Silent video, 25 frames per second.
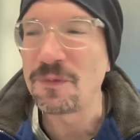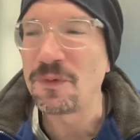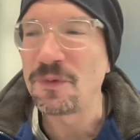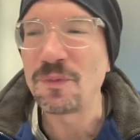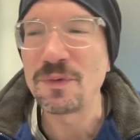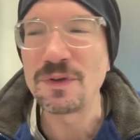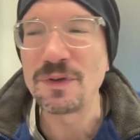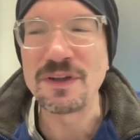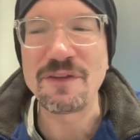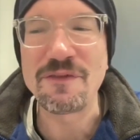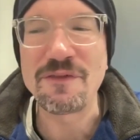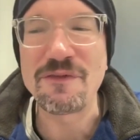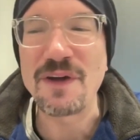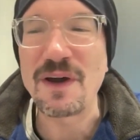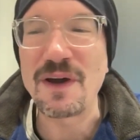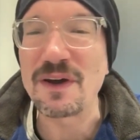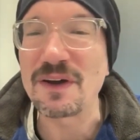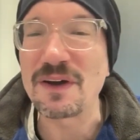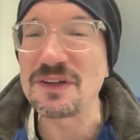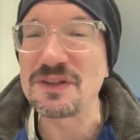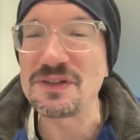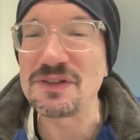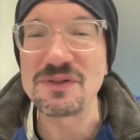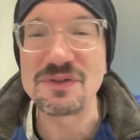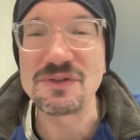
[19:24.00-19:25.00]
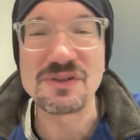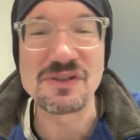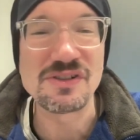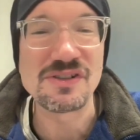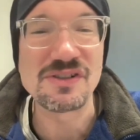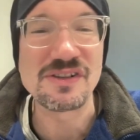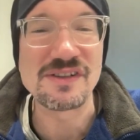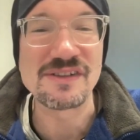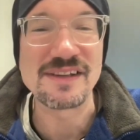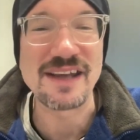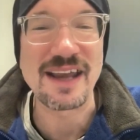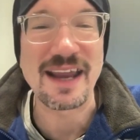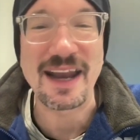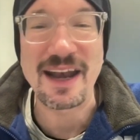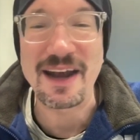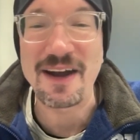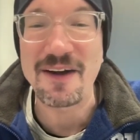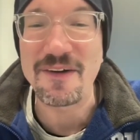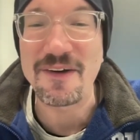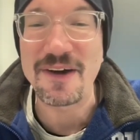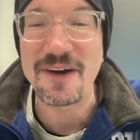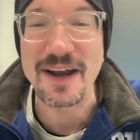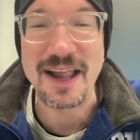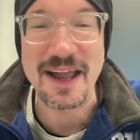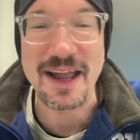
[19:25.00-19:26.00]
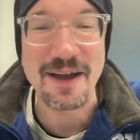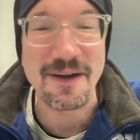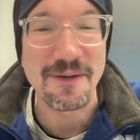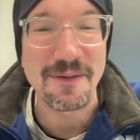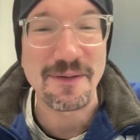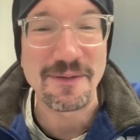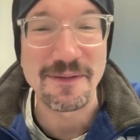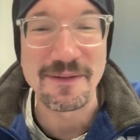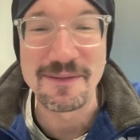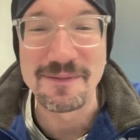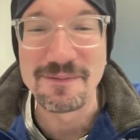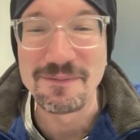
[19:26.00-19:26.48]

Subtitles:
when the Falcons used to just air it out.